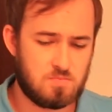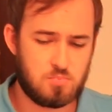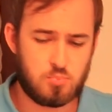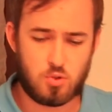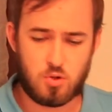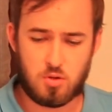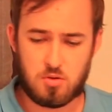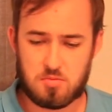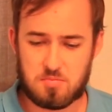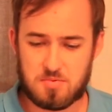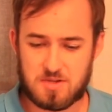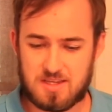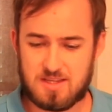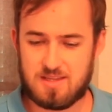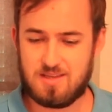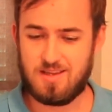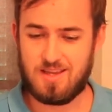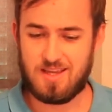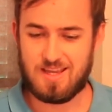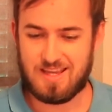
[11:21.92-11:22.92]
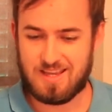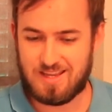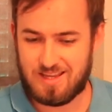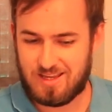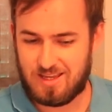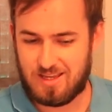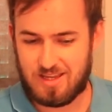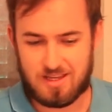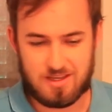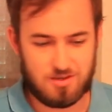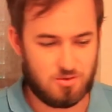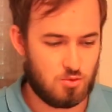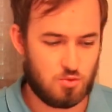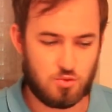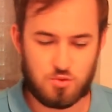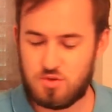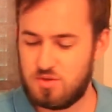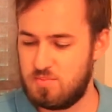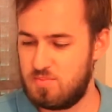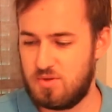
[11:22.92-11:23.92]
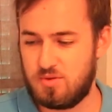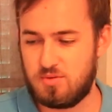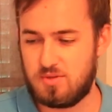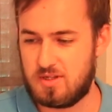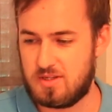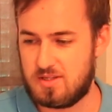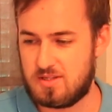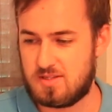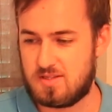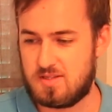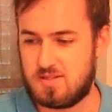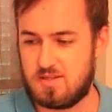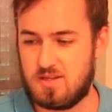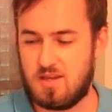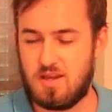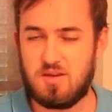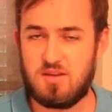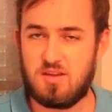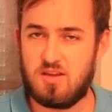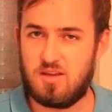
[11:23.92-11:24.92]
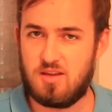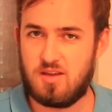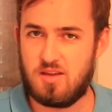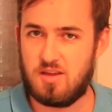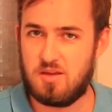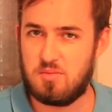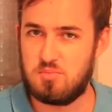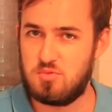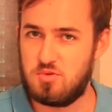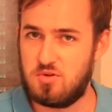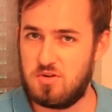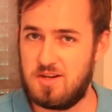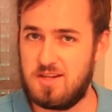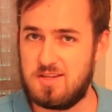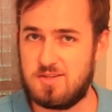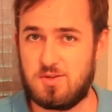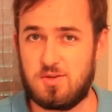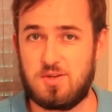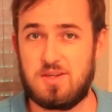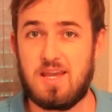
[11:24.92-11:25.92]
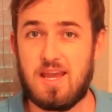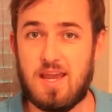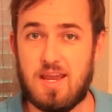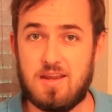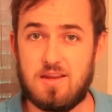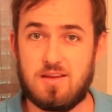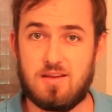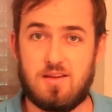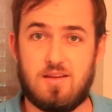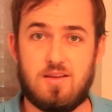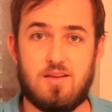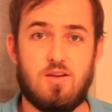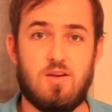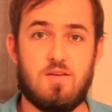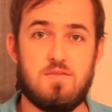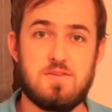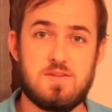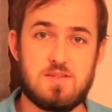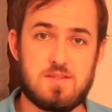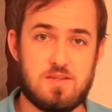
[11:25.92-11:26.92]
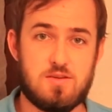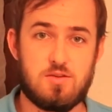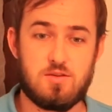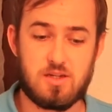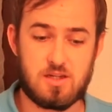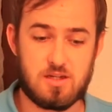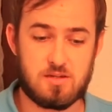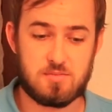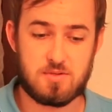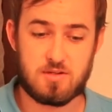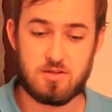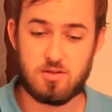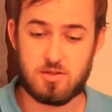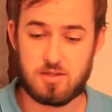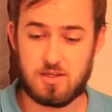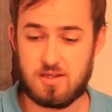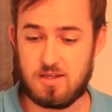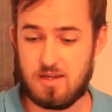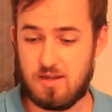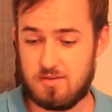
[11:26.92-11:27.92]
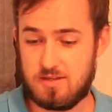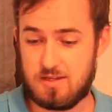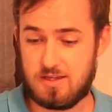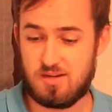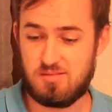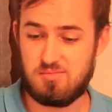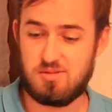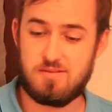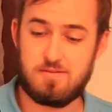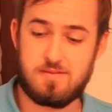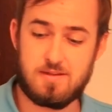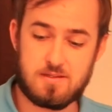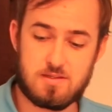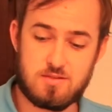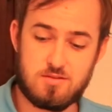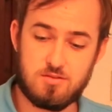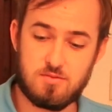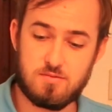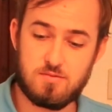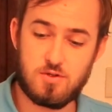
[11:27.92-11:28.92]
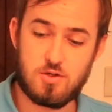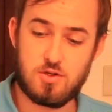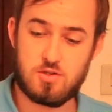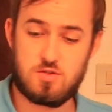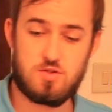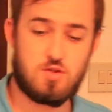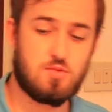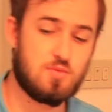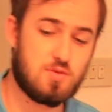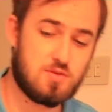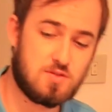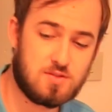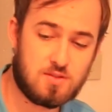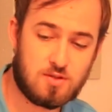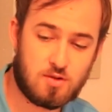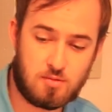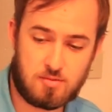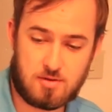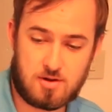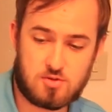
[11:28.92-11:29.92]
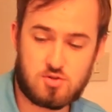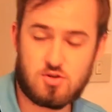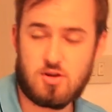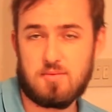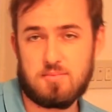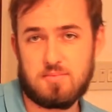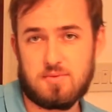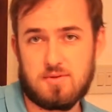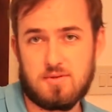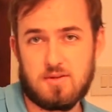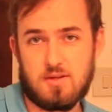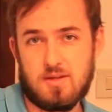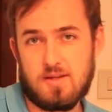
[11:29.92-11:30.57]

Probably all the buildings are more or less okay. Obviously you need to be looking how they're going to be affecting your virtue, because you don't want to drop